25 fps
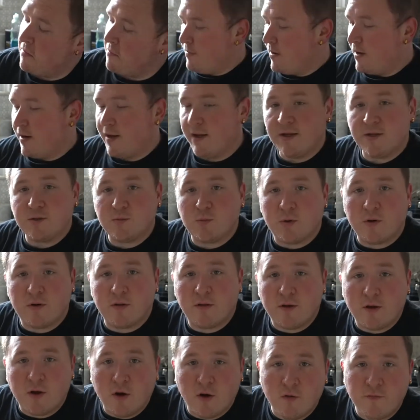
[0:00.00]
But I guess one of
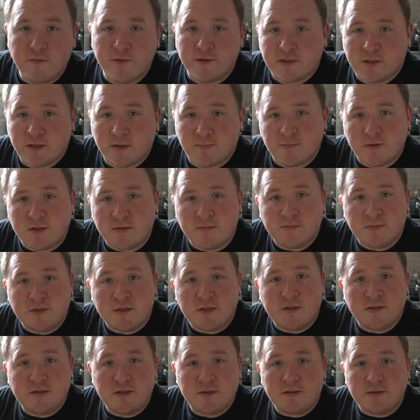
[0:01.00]
the COVID symptoms
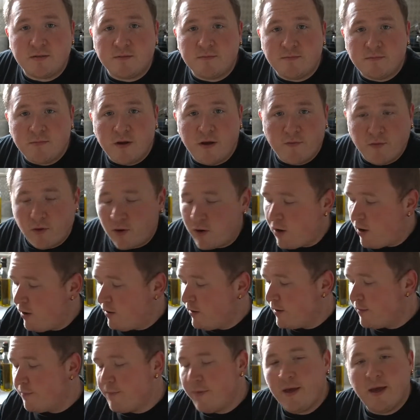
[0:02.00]
is never
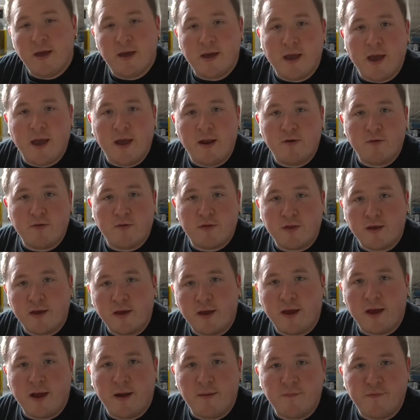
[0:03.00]
calling me again or
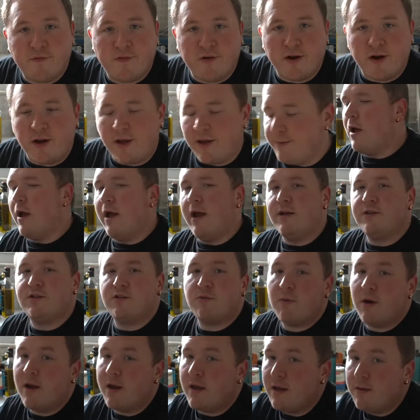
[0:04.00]
thinking I'm funny.
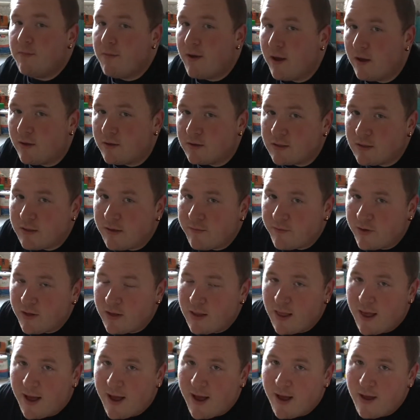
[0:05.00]
Answer my emails, Levity
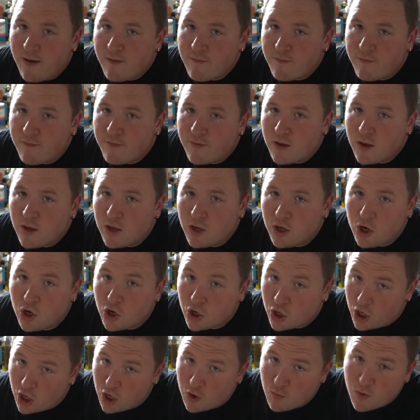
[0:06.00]
Live. You're
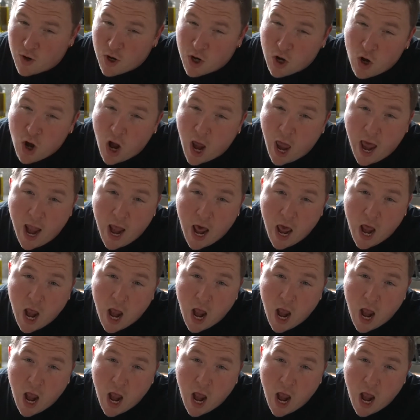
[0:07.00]
gonna regret it.